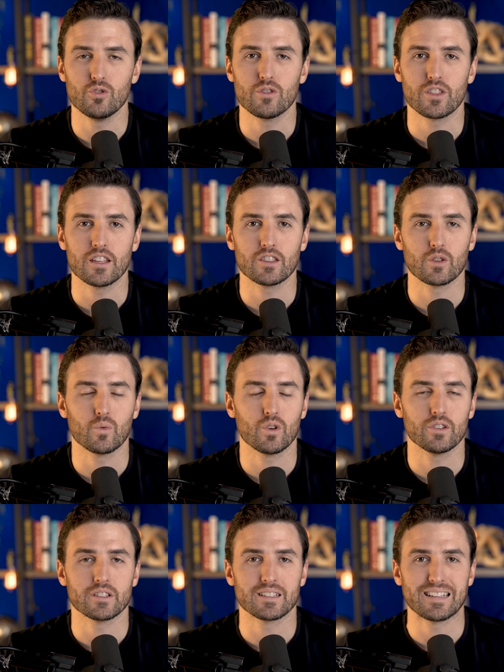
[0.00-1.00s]
you think the
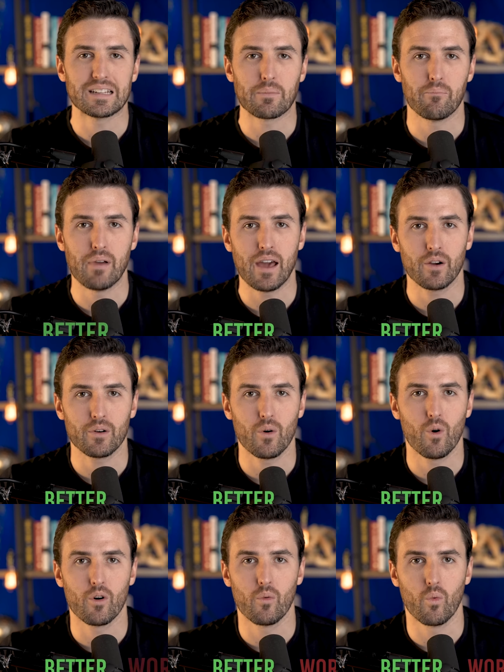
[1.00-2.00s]
world is getting better or